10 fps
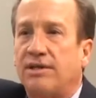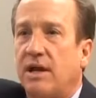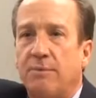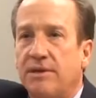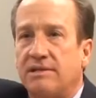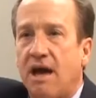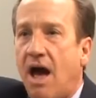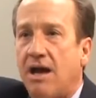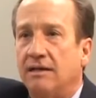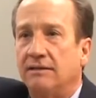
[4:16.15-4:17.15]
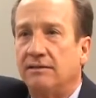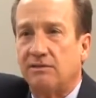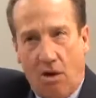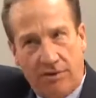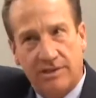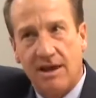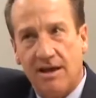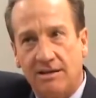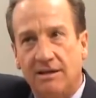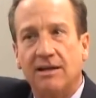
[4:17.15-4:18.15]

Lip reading: that's up in the sky. It's called the sun.